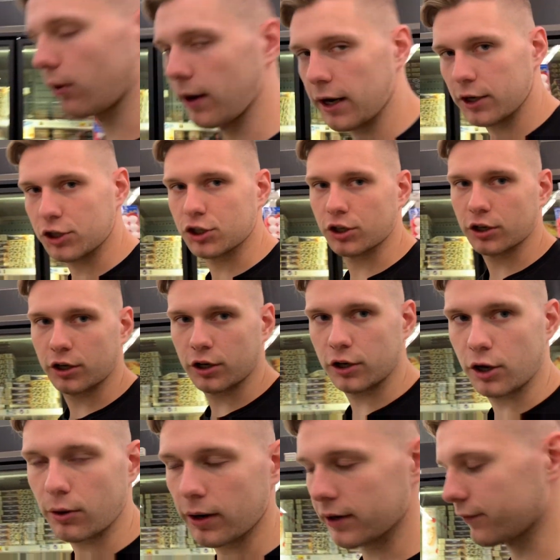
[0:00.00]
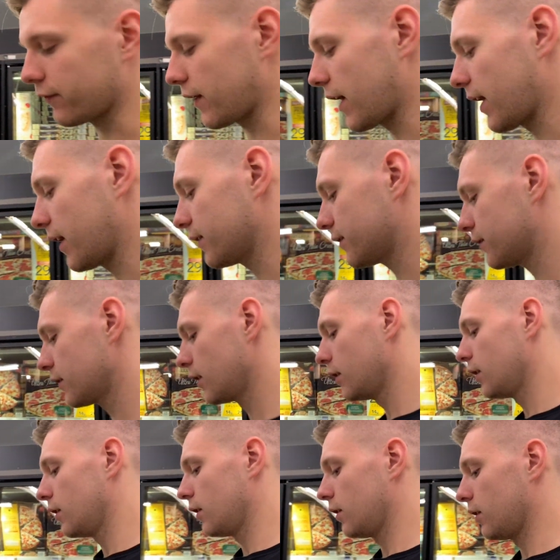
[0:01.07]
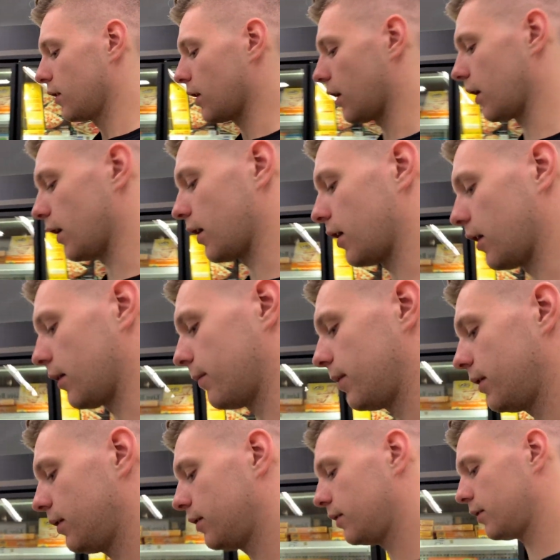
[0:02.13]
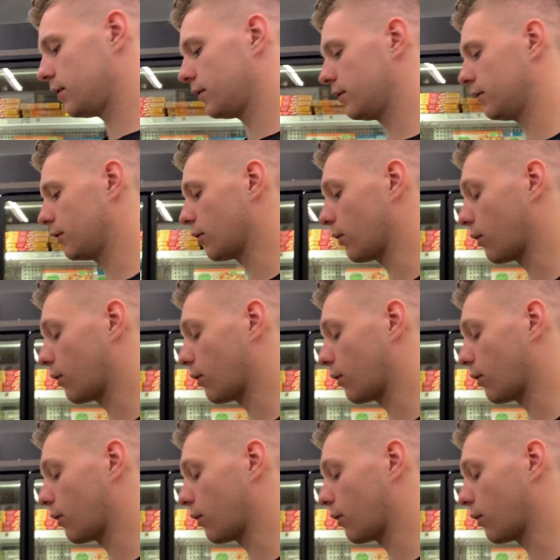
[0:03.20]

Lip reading: added sugar, no added fats, no